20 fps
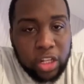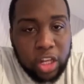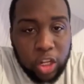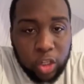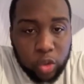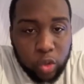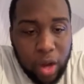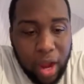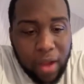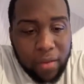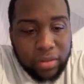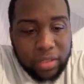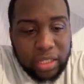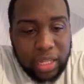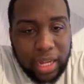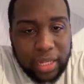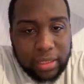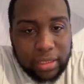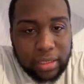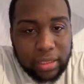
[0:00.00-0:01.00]
your driver's
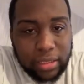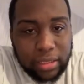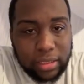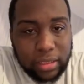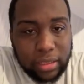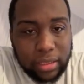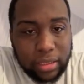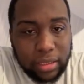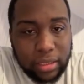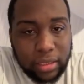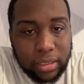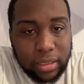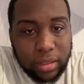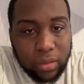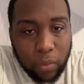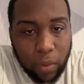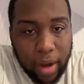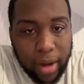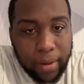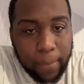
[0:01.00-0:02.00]
license,
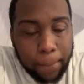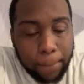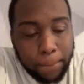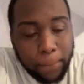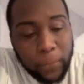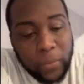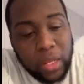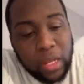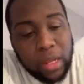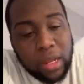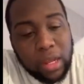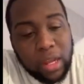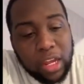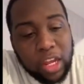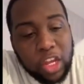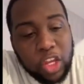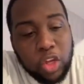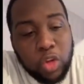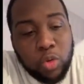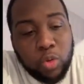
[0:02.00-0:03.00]
right,
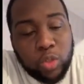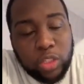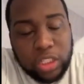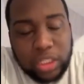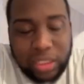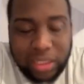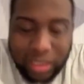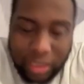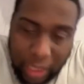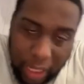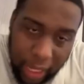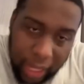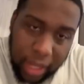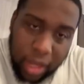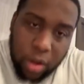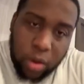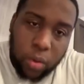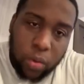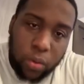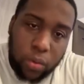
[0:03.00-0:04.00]
you
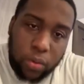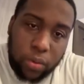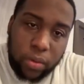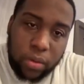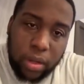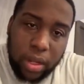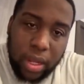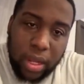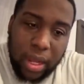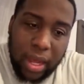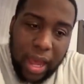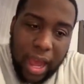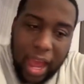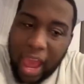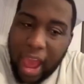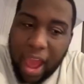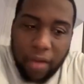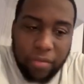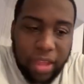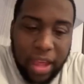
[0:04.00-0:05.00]
still
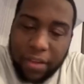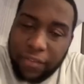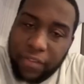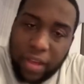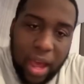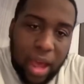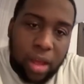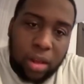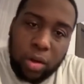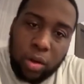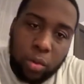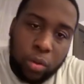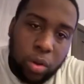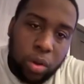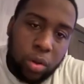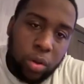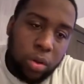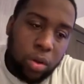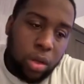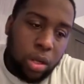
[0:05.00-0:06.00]
have that
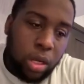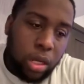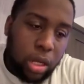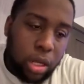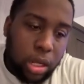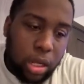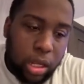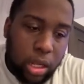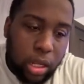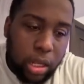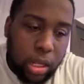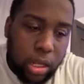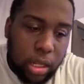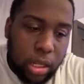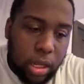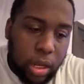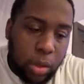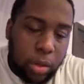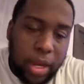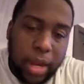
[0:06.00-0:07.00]
file
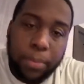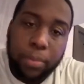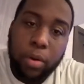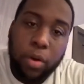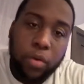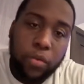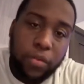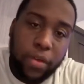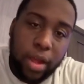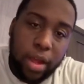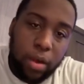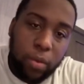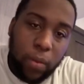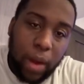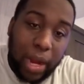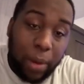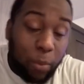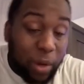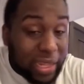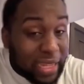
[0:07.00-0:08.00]
on a profile,
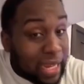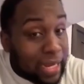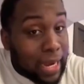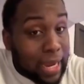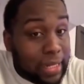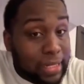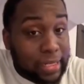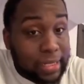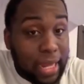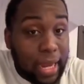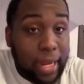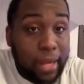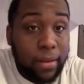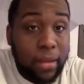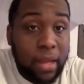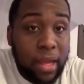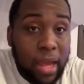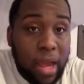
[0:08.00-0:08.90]
right, within that state.